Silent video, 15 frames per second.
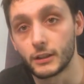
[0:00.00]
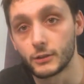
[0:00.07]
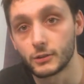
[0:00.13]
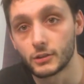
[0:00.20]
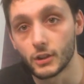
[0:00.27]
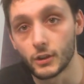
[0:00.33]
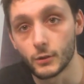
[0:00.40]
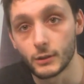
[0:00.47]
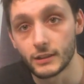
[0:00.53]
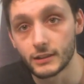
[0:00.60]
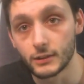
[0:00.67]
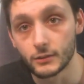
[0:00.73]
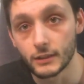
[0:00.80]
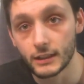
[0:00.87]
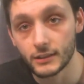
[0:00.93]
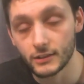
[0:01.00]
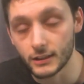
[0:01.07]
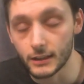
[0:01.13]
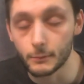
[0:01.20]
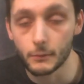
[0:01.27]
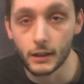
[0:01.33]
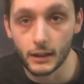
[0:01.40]
So until next time,
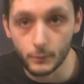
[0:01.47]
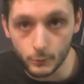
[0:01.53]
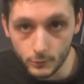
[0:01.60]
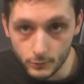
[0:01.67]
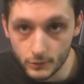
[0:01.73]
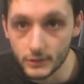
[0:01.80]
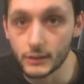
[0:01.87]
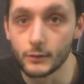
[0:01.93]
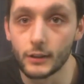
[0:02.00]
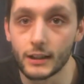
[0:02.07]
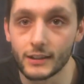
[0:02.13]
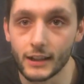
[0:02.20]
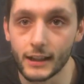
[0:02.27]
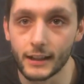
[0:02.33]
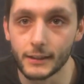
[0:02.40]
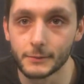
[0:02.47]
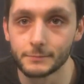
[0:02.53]
I will see you guys later.